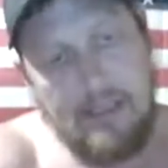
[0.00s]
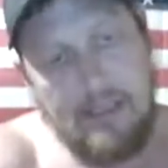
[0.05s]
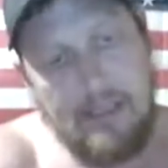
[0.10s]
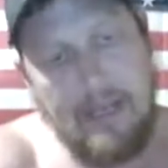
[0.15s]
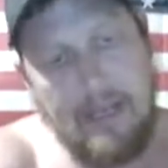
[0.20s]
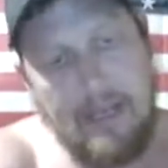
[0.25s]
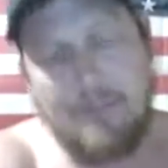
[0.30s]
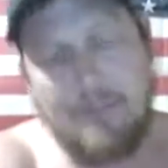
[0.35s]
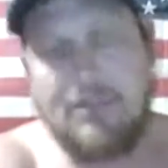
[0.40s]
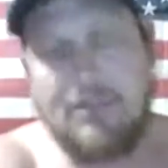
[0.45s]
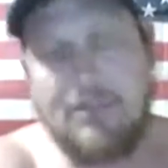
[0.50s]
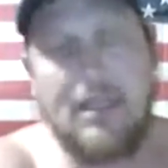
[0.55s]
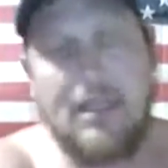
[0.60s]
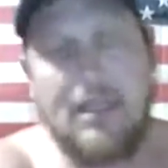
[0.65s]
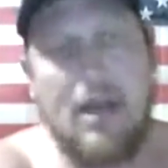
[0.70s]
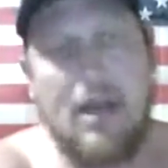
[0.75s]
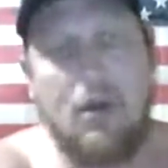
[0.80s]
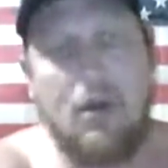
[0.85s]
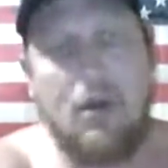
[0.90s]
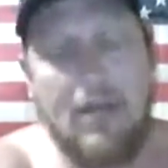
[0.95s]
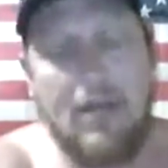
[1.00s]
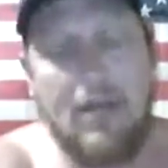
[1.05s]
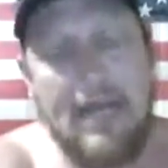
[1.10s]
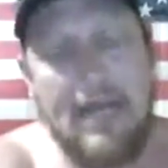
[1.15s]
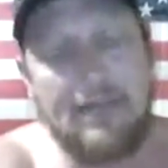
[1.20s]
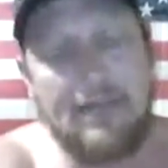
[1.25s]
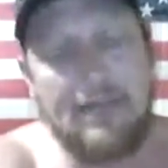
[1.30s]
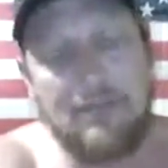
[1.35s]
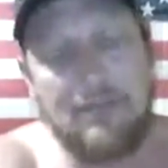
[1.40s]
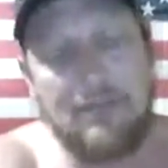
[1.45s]
I've seen all
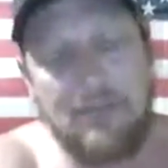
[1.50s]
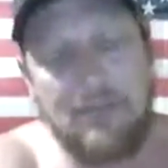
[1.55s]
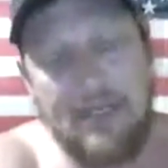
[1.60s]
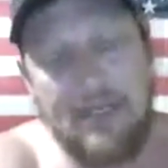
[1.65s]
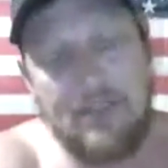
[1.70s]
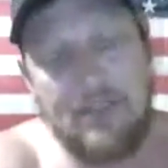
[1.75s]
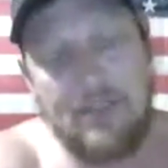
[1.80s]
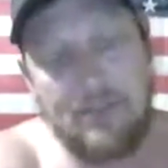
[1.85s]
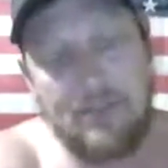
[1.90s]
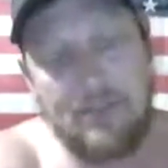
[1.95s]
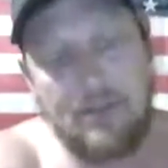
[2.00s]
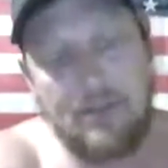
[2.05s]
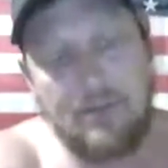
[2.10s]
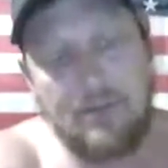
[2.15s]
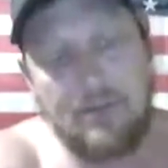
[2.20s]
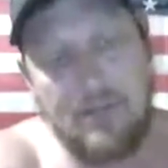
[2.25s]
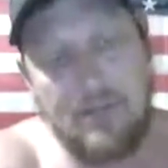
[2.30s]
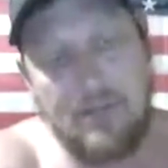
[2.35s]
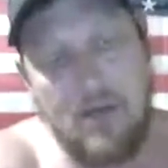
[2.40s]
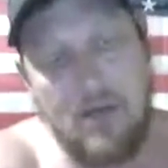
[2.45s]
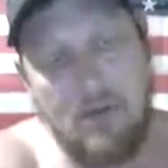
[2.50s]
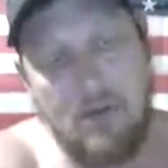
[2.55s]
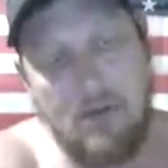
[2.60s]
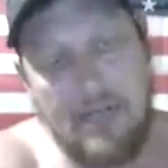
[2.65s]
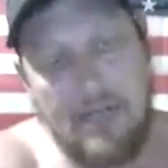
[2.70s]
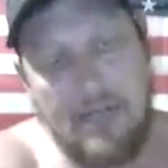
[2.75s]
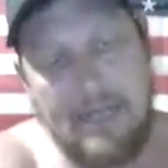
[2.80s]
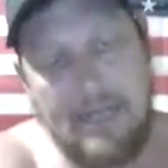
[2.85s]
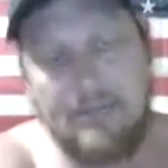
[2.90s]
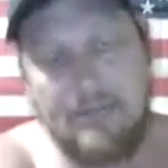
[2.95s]
kinds of pictures and
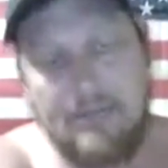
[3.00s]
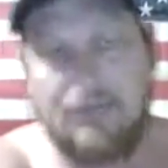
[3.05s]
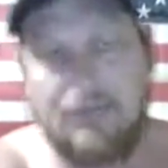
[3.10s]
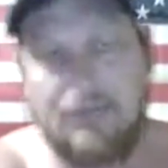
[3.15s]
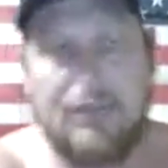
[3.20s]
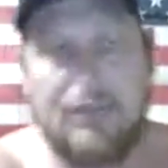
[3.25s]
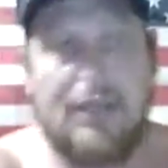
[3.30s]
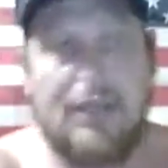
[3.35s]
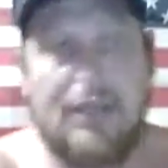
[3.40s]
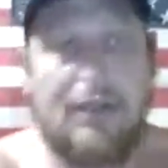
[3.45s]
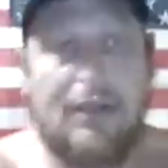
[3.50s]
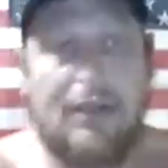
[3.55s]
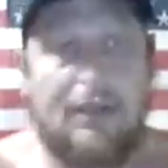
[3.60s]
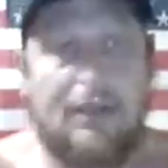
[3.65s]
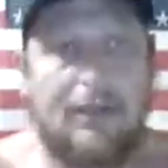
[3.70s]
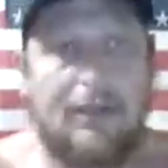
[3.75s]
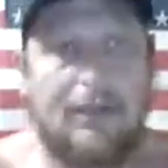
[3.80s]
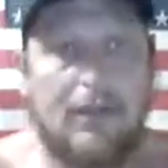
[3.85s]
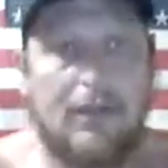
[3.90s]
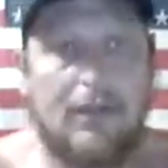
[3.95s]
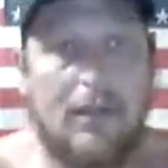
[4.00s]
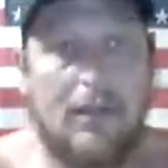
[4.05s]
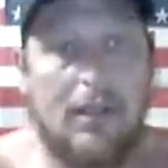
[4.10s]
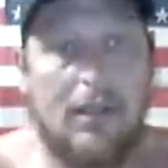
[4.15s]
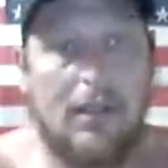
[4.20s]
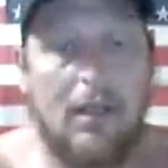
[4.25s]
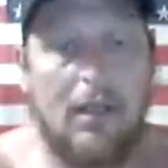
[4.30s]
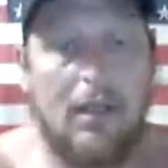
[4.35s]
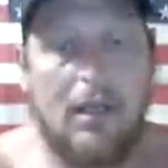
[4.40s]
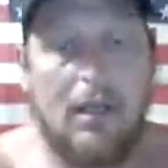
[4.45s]
all kinds of stuff
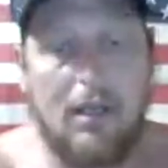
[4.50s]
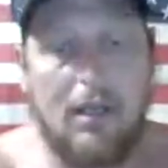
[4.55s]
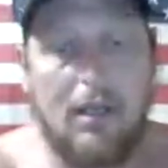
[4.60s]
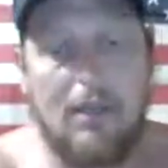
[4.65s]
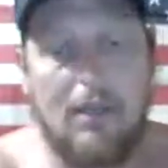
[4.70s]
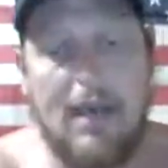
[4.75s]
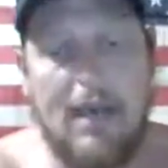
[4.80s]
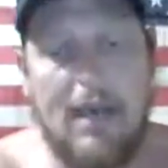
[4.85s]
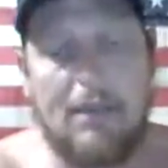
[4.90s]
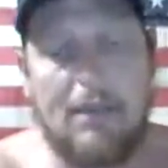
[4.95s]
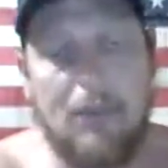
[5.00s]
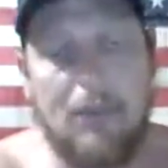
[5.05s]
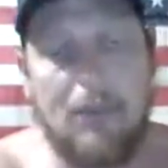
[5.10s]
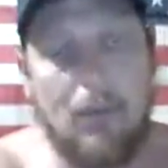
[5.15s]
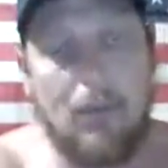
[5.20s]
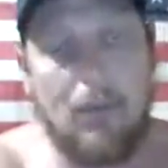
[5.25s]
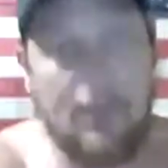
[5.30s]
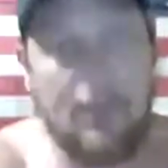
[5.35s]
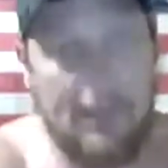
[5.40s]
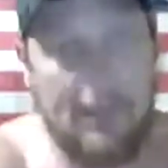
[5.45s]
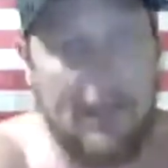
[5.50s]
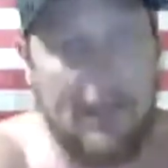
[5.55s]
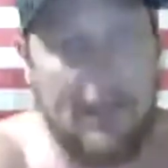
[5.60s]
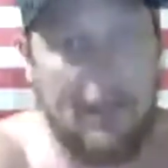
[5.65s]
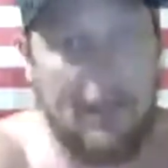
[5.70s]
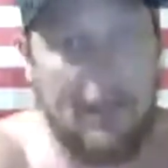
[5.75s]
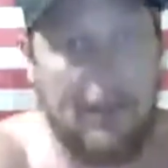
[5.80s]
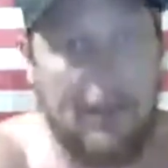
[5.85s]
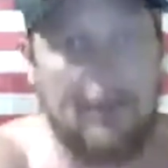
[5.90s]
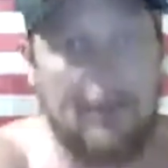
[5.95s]
come out of the
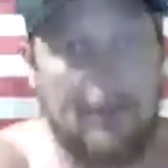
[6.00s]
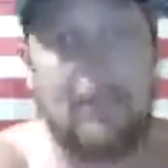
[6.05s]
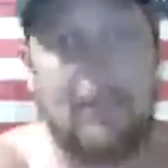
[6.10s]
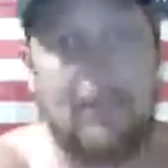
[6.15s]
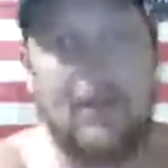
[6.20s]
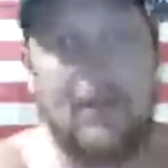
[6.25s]
Portland